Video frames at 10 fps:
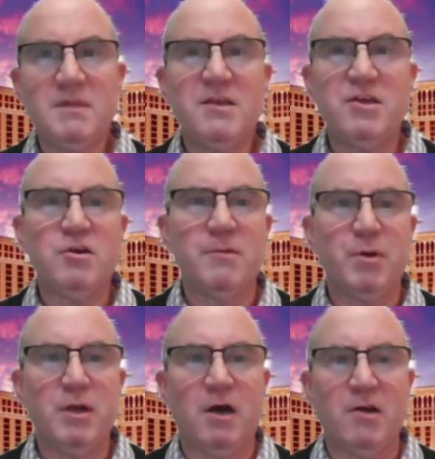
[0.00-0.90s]
You could
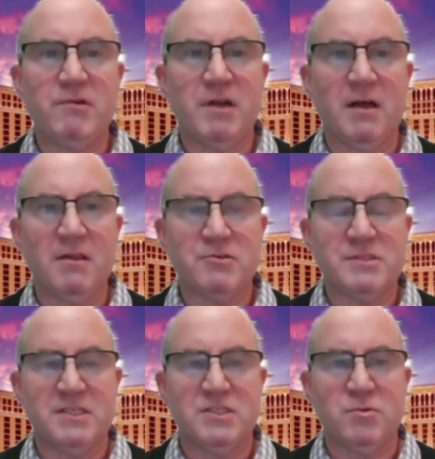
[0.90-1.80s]
put
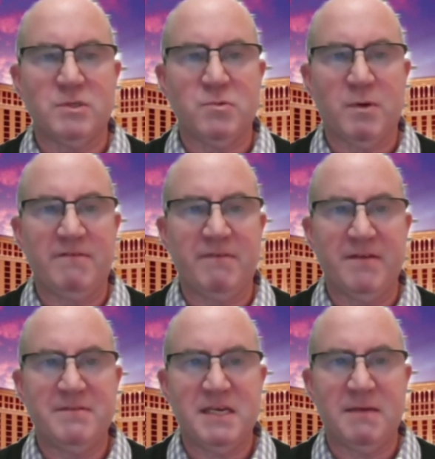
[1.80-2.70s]
$100 into a
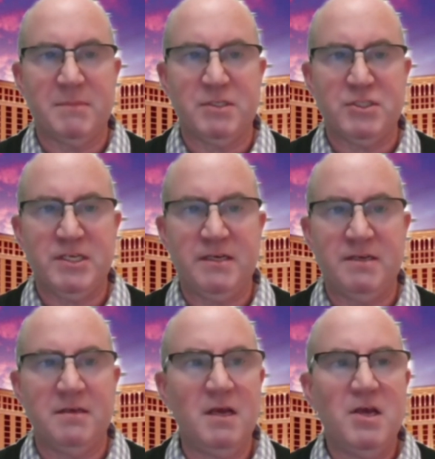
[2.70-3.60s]
25-cent
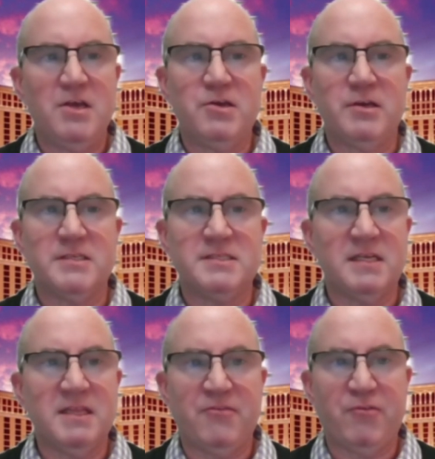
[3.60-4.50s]
machine. You could
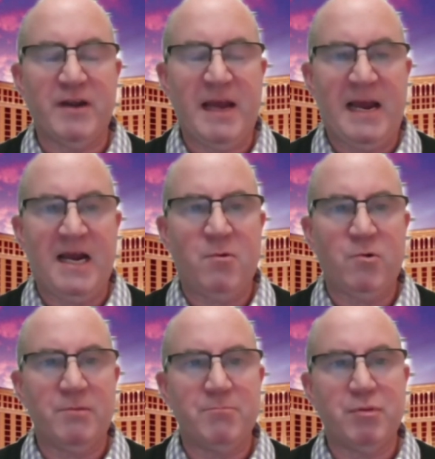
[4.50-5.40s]
sit there for an
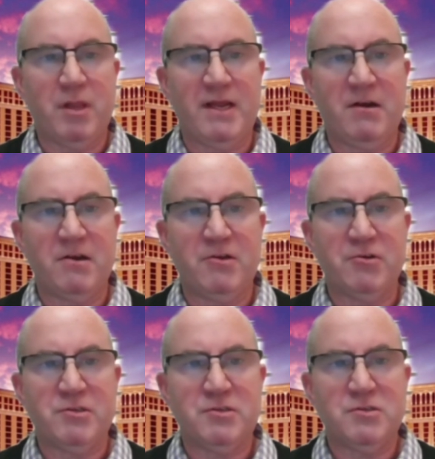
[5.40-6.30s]
hour and play on
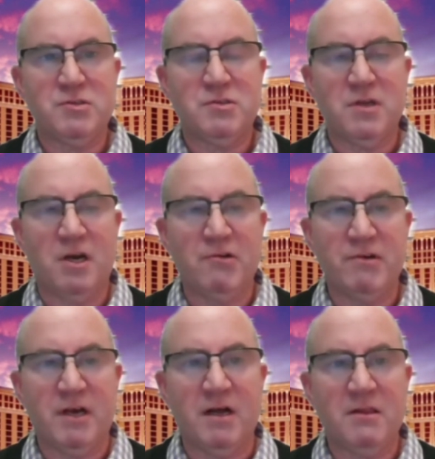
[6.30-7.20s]
your
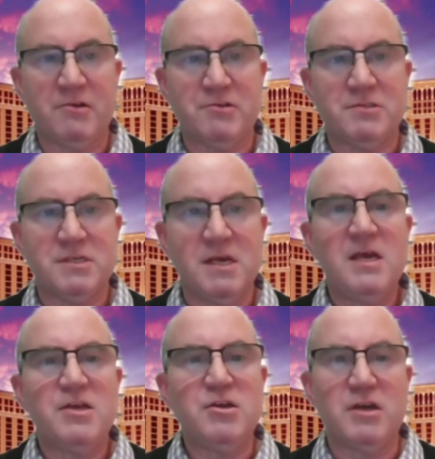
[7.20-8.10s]
$100.
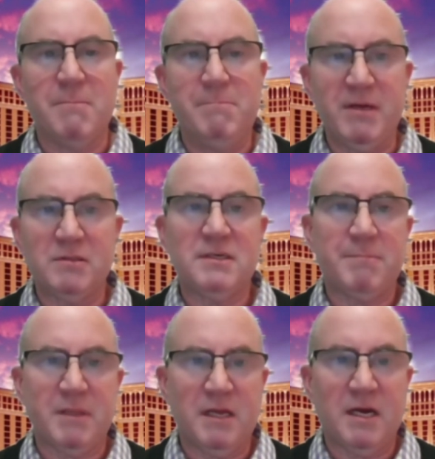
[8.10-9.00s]
You could build
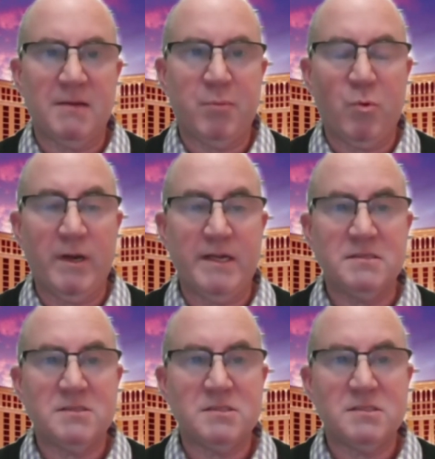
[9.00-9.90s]
up a lot of
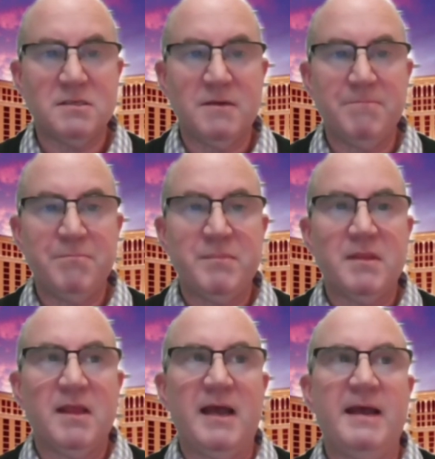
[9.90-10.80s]
points,
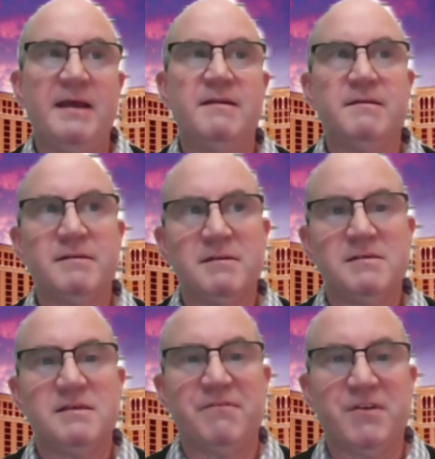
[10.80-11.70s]
and
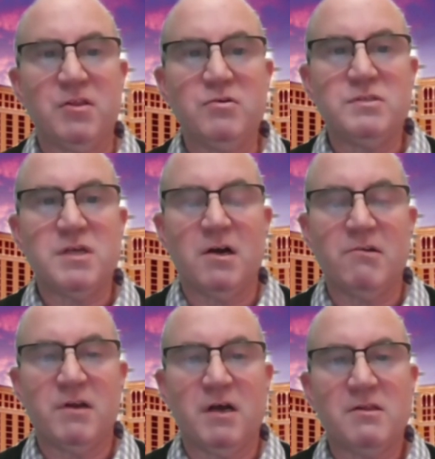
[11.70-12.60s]
if you lose the
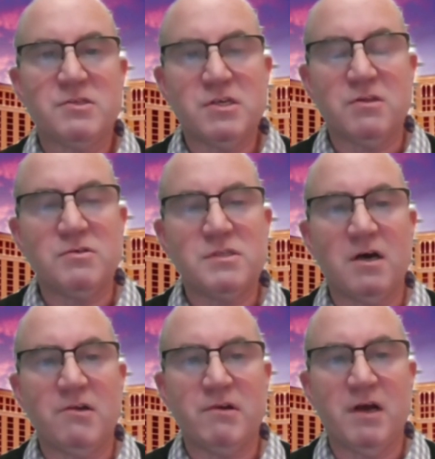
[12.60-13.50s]
$100, you lose the
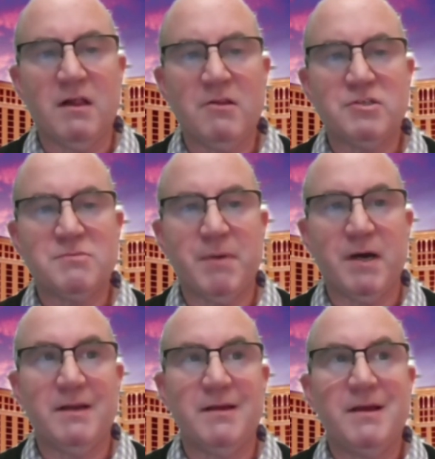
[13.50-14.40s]
$100,
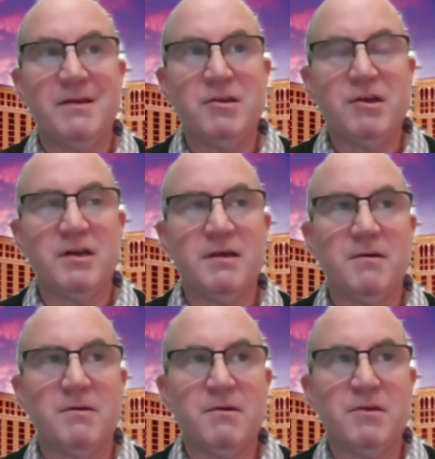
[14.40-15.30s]
but you're
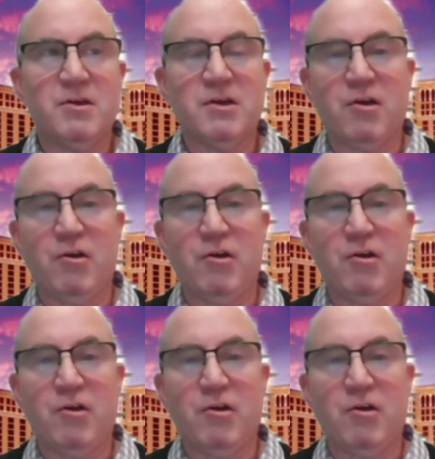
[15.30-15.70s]
gonna